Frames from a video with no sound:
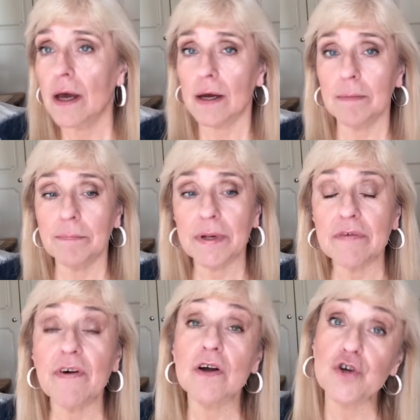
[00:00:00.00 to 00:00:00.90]
But
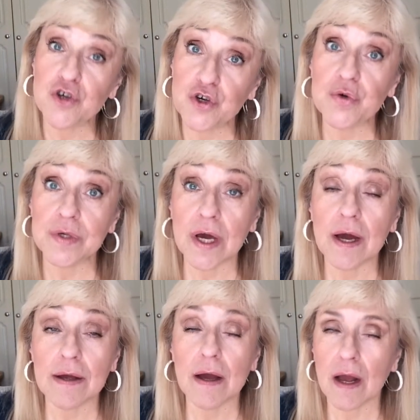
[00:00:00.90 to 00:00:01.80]
if I could choose,
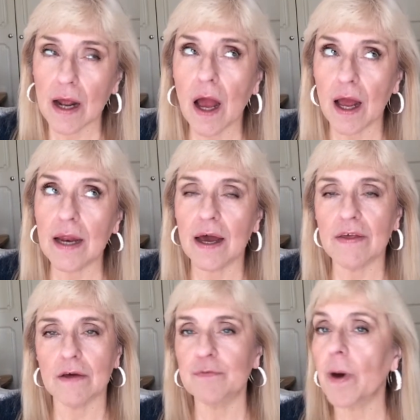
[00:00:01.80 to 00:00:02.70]
I like those.